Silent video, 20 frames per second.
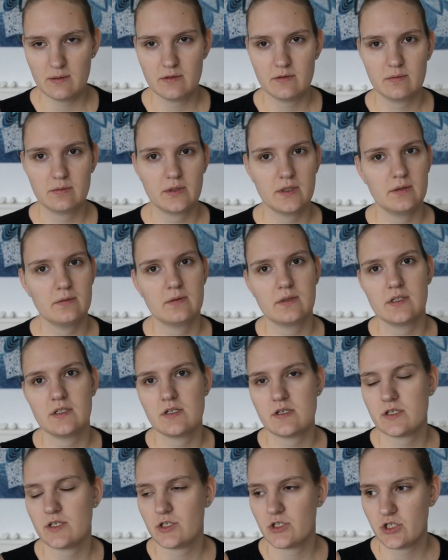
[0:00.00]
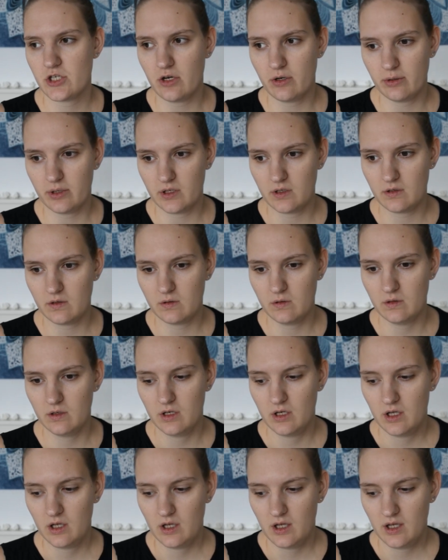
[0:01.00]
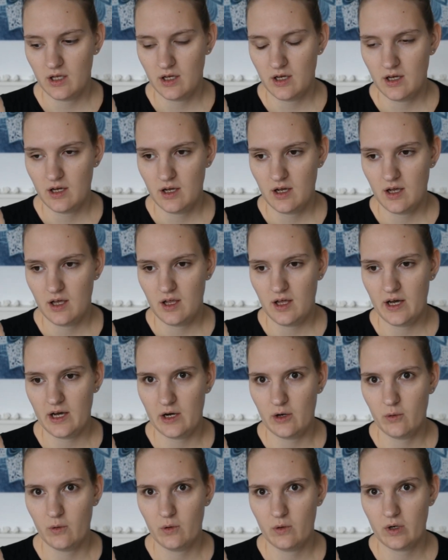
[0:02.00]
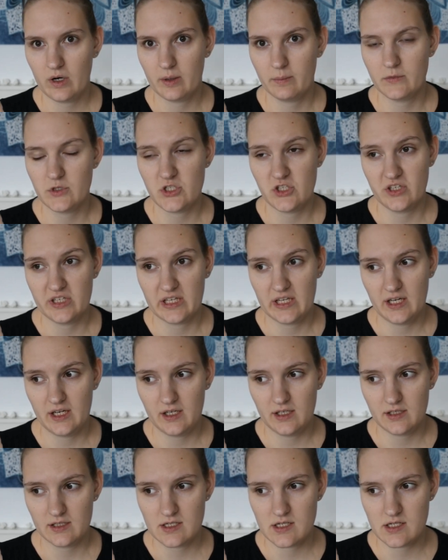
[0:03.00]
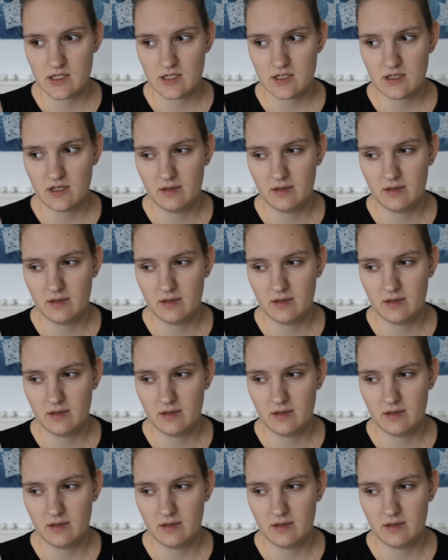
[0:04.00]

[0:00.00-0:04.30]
I will probably just show you how I'm doing it